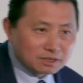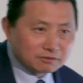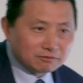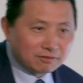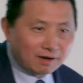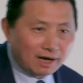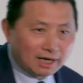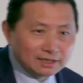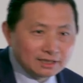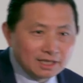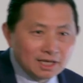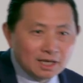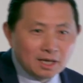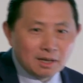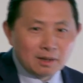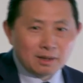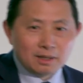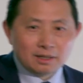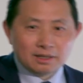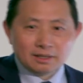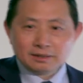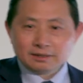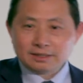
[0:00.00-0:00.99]
device,
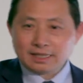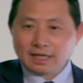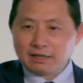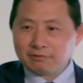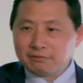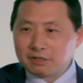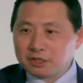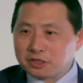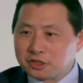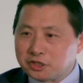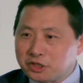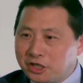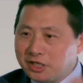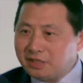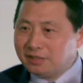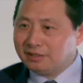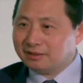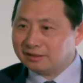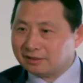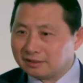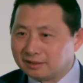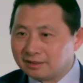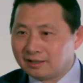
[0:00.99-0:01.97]
they have a
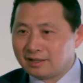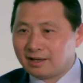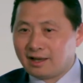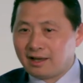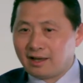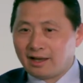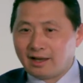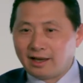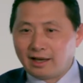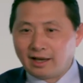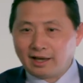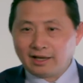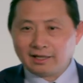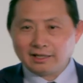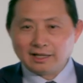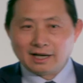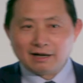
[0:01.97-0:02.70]
ding. And